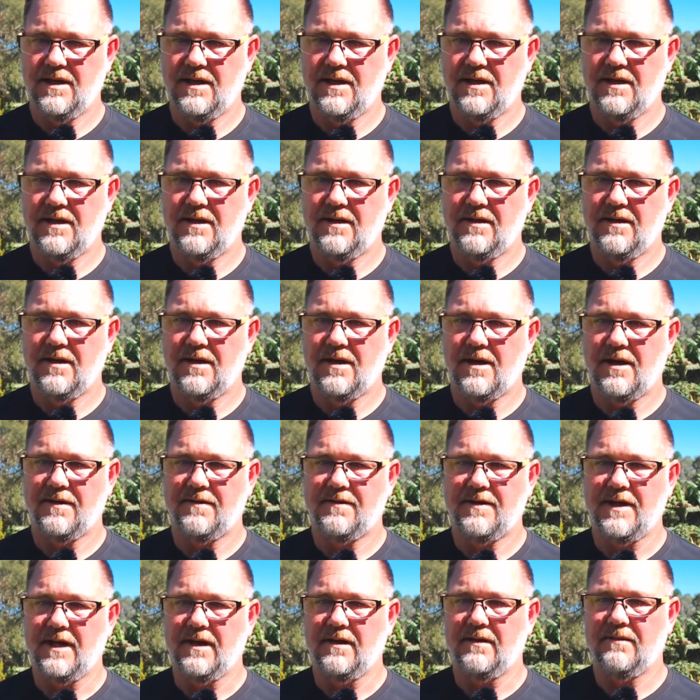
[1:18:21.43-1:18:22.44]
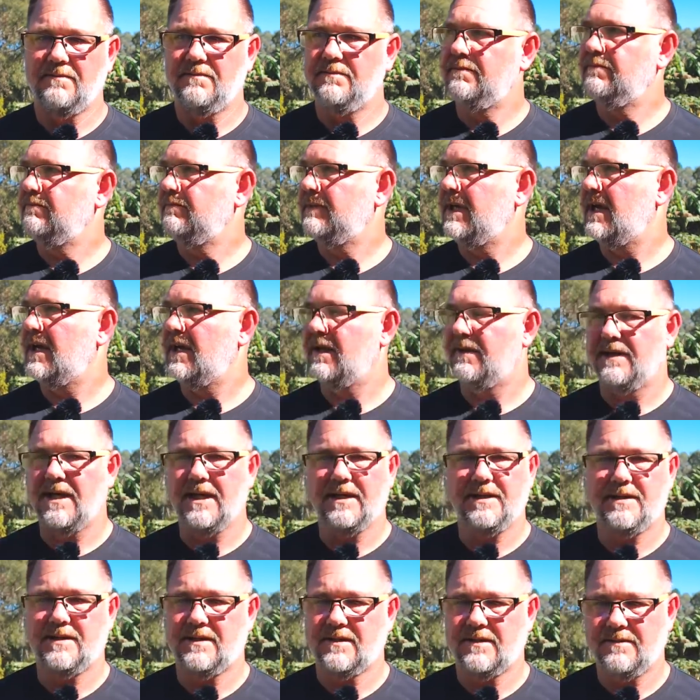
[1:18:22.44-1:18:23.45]
I think, yeah, that's
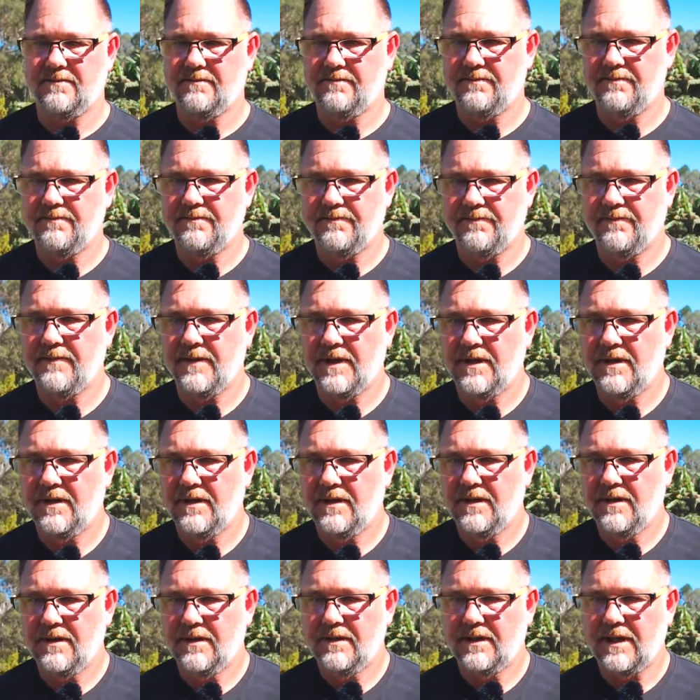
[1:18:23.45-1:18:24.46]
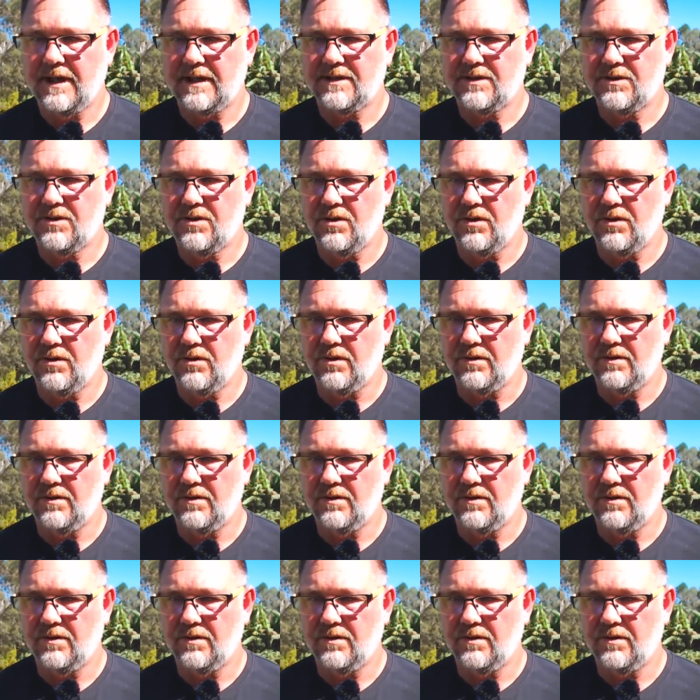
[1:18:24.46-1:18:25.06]
cool.